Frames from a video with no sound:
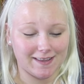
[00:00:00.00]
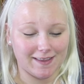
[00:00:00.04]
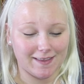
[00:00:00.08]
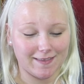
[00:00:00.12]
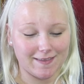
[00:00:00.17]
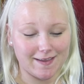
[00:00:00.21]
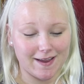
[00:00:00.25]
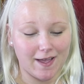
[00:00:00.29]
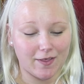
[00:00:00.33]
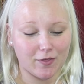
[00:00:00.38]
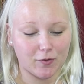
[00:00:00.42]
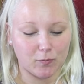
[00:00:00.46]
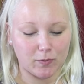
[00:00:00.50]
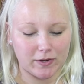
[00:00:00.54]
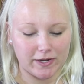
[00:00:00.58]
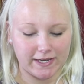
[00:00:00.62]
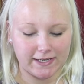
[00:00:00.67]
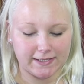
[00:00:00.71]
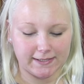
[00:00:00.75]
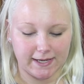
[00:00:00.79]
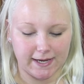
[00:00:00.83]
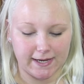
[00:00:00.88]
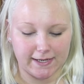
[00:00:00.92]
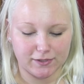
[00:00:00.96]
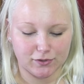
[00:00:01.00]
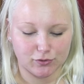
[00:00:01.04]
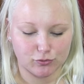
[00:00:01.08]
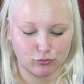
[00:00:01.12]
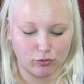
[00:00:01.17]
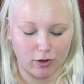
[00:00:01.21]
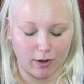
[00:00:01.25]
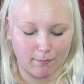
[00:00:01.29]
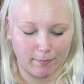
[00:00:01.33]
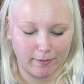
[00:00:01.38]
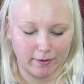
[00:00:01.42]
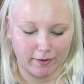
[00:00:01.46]
And then the other one is a
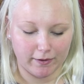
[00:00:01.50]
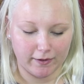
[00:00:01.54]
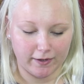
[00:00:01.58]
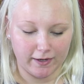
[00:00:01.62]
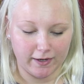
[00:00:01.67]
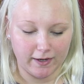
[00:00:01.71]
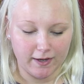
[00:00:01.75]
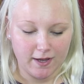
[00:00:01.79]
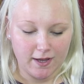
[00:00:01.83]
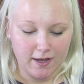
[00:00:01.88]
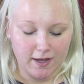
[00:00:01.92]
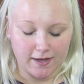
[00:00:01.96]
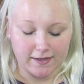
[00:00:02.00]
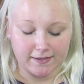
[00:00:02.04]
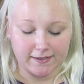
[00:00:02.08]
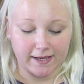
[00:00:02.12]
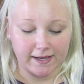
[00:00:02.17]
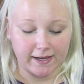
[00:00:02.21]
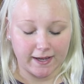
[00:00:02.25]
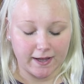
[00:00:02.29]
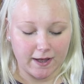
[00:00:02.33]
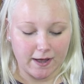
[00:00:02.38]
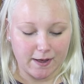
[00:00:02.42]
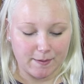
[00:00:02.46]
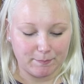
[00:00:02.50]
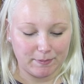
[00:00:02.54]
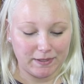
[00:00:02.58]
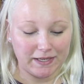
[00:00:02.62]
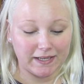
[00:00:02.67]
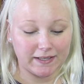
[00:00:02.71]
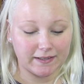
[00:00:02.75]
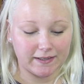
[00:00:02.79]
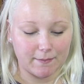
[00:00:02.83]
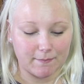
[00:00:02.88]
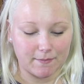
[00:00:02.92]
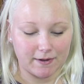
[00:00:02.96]
strawberry, is like a, a,
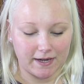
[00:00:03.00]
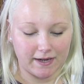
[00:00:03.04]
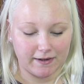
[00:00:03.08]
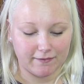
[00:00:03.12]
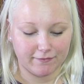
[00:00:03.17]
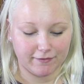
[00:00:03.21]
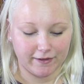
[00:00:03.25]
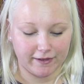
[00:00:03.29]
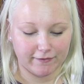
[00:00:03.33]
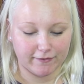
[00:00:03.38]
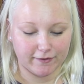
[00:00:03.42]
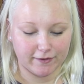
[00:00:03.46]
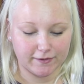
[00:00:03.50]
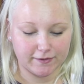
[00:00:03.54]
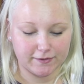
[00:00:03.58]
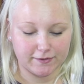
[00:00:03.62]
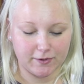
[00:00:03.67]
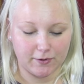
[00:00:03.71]
pink lemonade flavor.